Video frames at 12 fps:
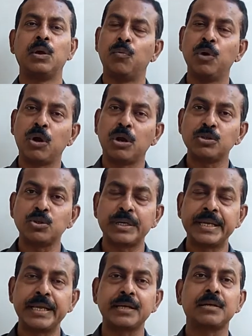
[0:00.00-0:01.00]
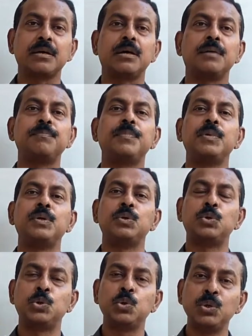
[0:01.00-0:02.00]
We'll also take
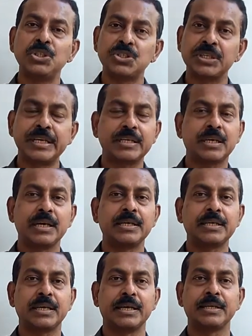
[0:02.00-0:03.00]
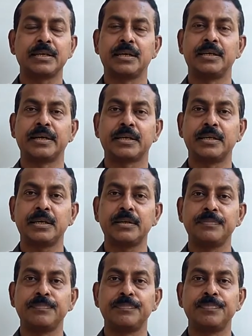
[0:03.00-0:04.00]
two straight current carrying conductor
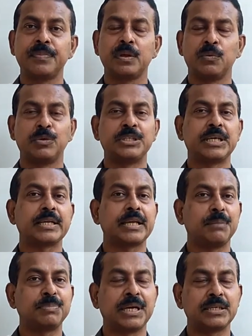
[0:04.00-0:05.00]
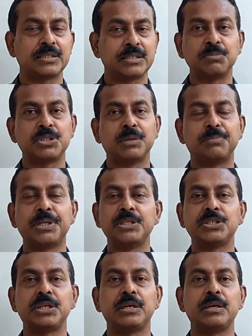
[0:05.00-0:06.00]
which are kept at some
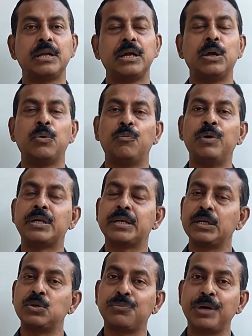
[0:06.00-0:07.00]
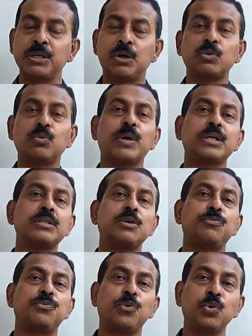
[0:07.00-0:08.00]
separation. We'll try to find out what is the
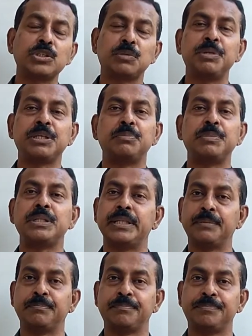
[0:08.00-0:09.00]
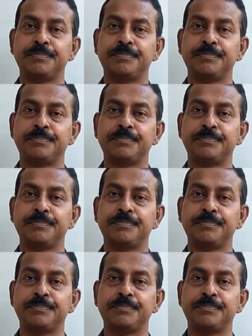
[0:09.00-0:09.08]
force between them,